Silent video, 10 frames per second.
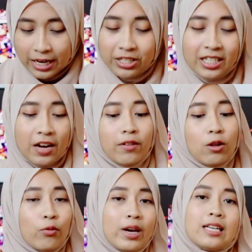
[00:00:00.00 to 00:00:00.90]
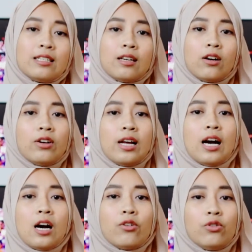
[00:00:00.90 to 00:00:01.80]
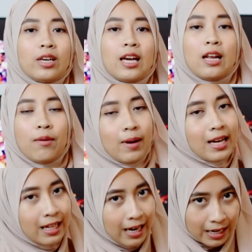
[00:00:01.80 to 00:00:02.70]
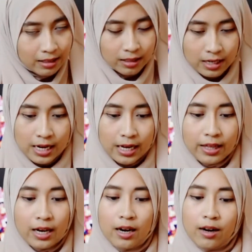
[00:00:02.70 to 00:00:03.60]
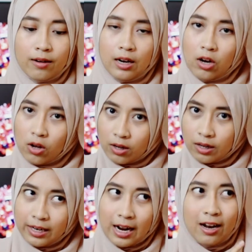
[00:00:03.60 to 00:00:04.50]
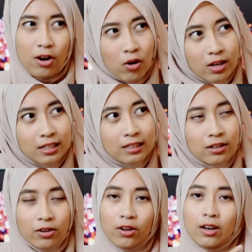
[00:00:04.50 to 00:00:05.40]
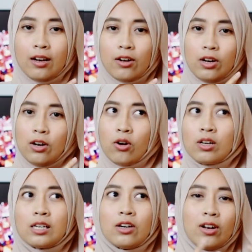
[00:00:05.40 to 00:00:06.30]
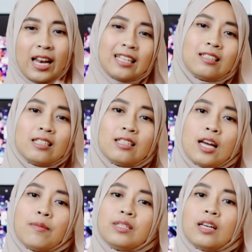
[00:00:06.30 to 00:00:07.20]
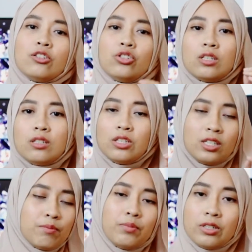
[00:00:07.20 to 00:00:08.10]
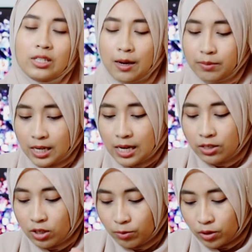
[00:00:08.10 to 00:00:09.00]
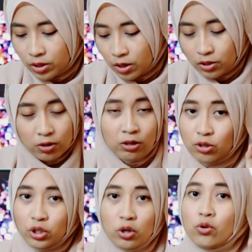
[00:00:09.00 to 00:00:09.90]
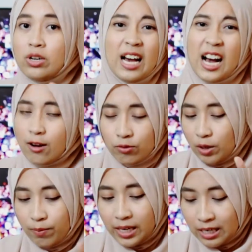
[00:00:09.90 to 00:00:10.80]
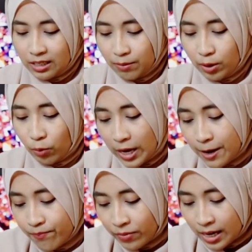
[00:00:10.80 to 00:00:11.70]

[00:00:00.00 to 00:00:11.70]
there are several ways on how you can apply the LUTs. There are longer or lengthy steps. There are just simple steps. So I'm just going to show you on how to apply it in a simple way.